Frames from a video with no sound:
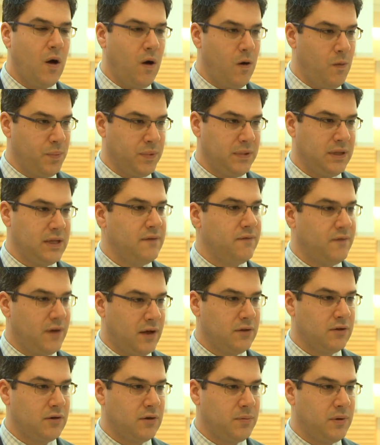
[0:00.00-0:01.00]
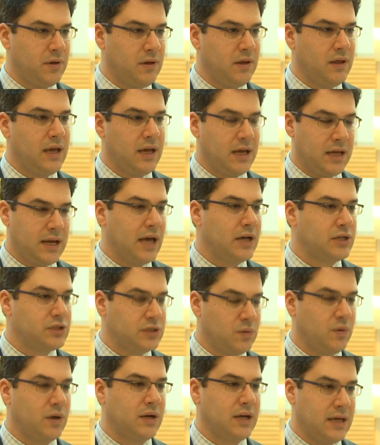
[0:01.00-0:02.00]
openly vulnerable, it can
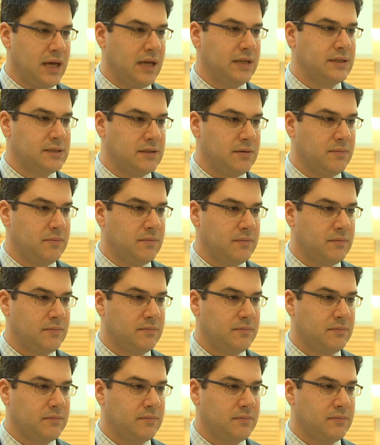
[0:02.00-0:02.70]
actually work against them.